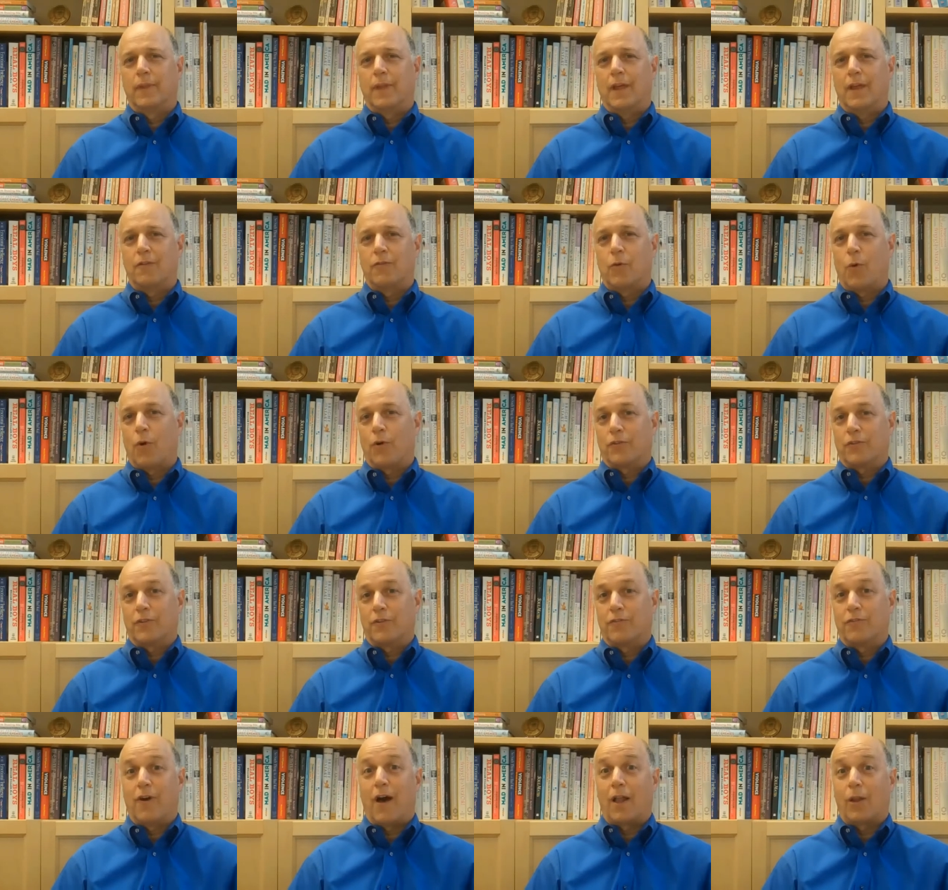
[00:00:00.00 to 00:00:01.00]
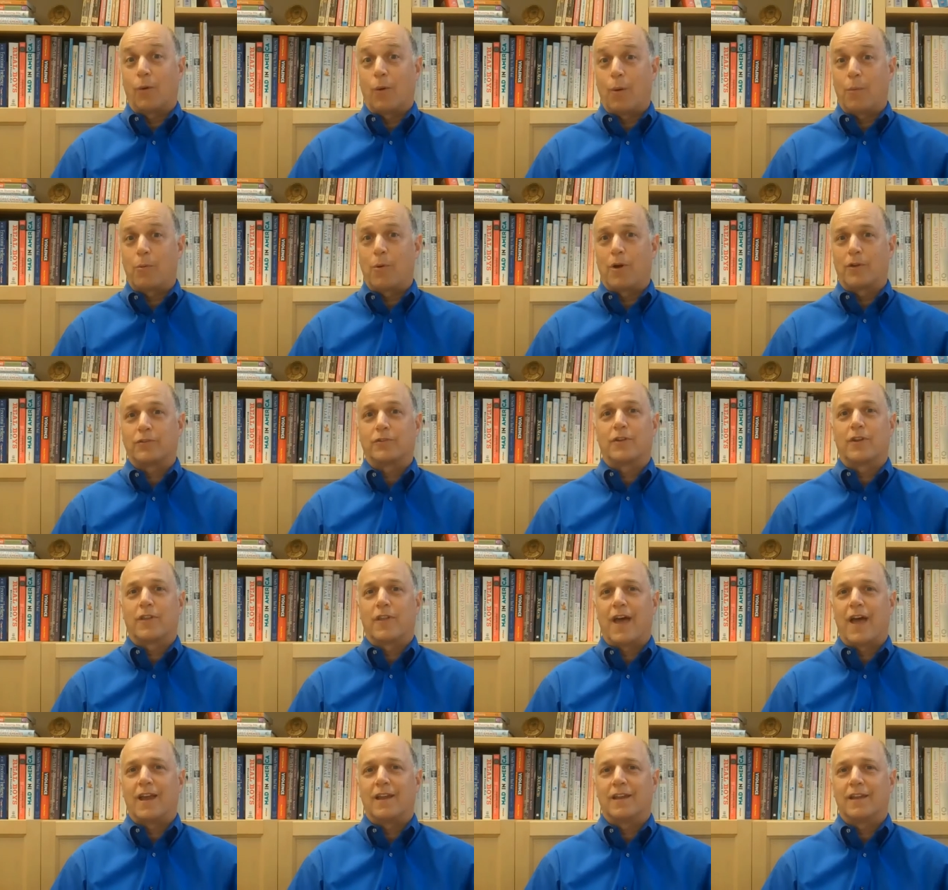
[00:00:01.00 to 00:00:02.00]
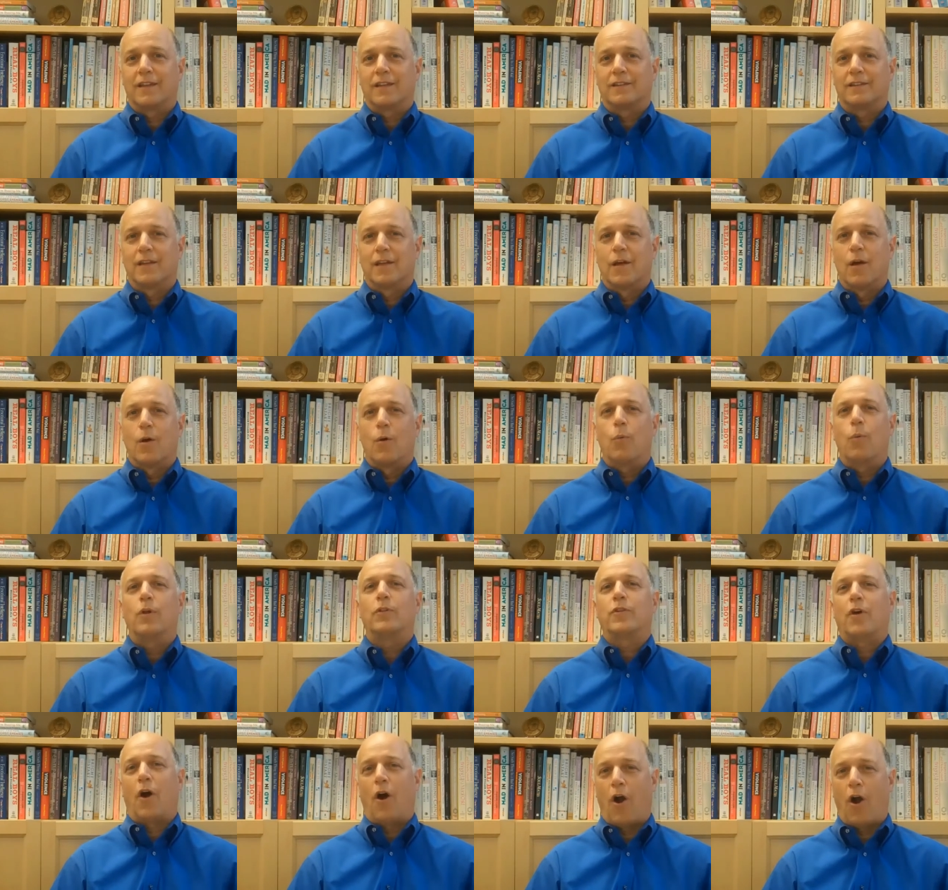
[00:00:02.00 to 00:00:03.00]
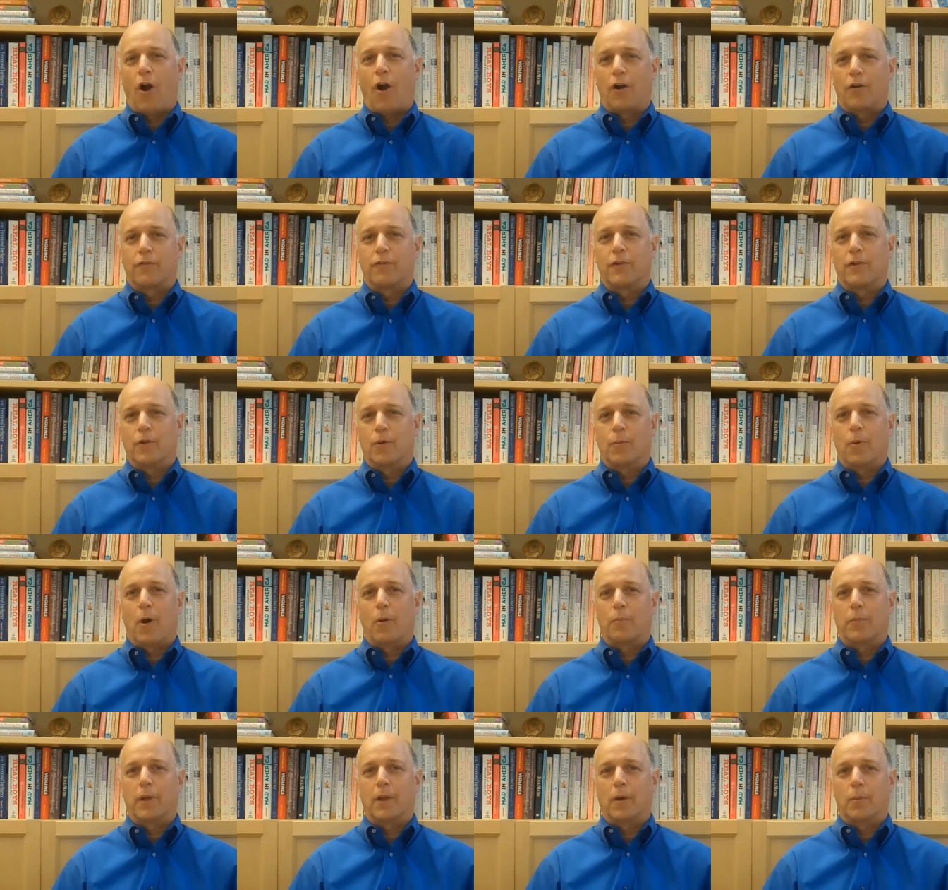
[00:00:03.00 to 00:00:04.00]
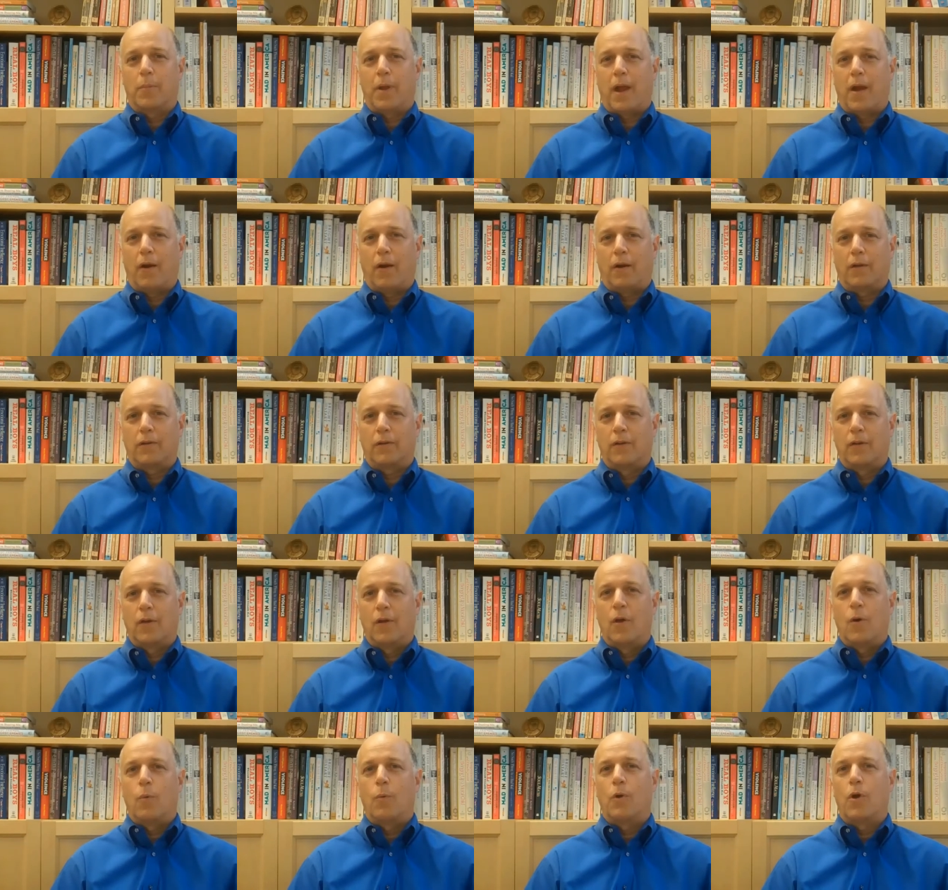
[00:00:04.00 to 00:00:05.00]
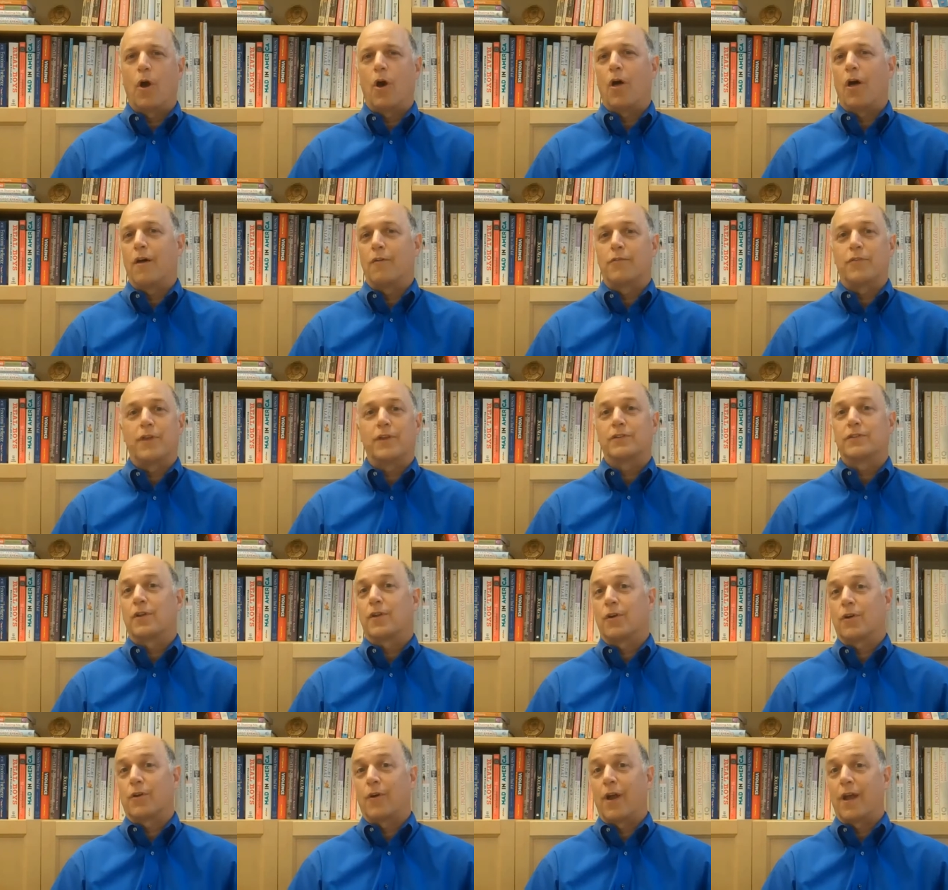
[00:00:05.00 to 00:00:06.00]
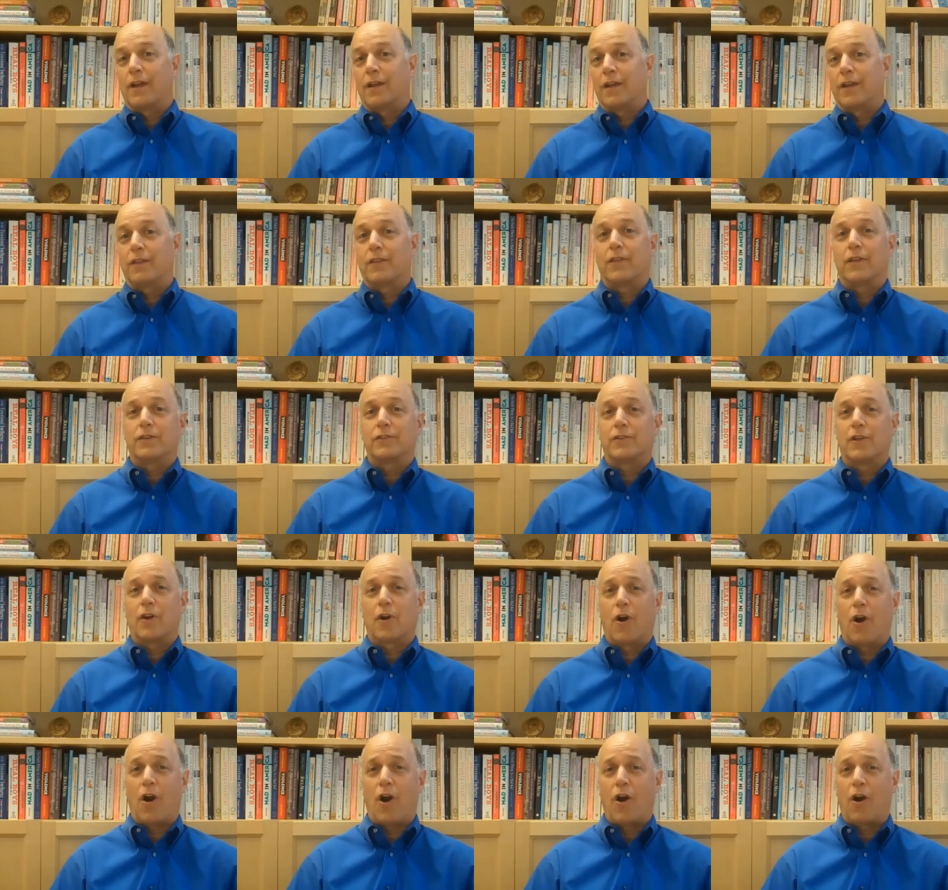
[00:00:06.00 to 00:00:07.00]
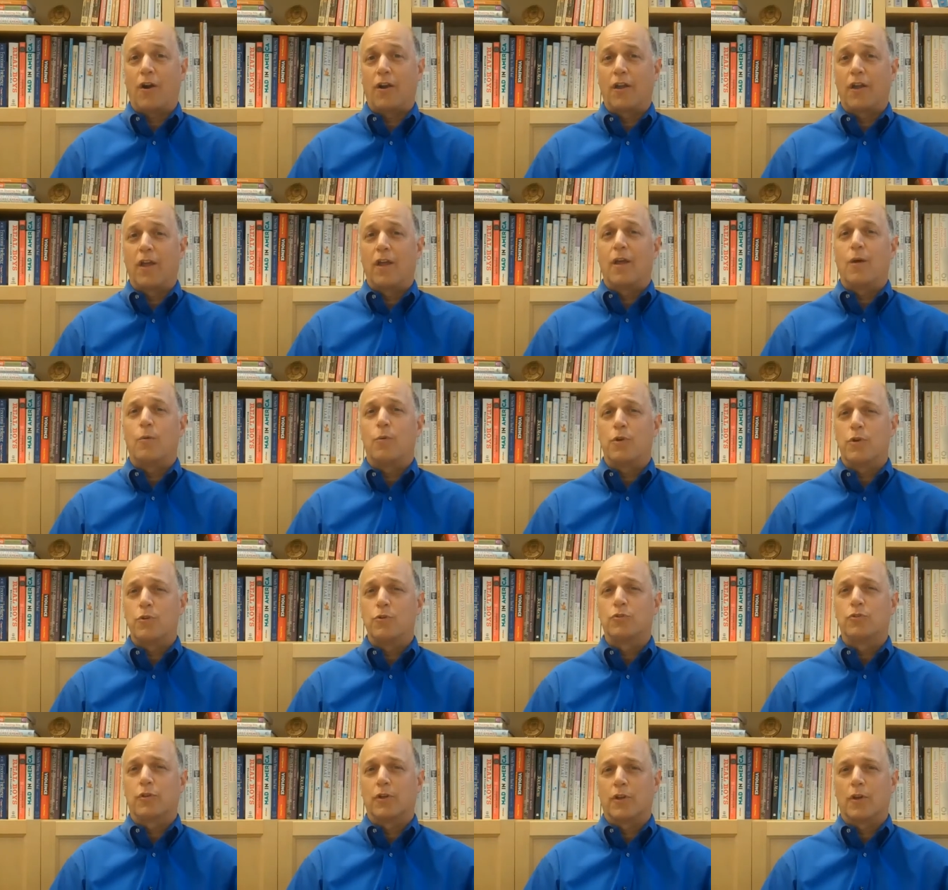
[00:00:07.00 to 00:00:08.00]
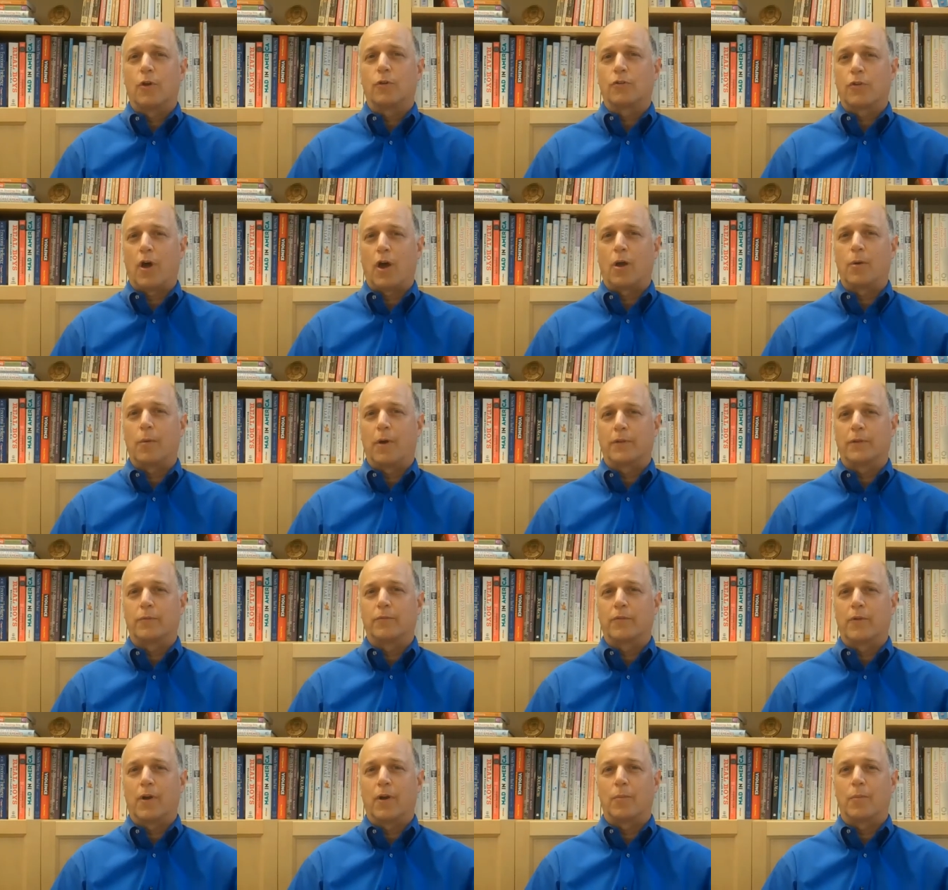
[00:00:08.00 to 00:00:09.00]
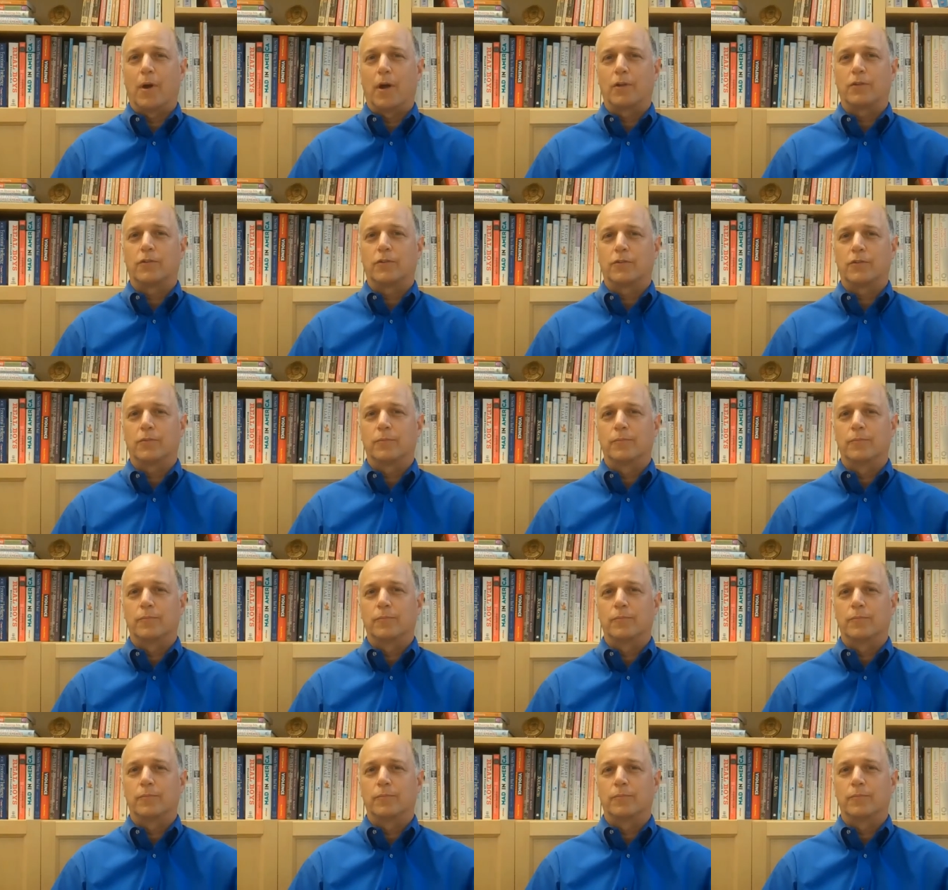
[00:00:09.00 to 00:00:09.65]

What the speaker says: And of course, the follow-up question to that is, what's hard for you about being a parent? We all have things that are great and things that are hard. We usually don't talk about them very much.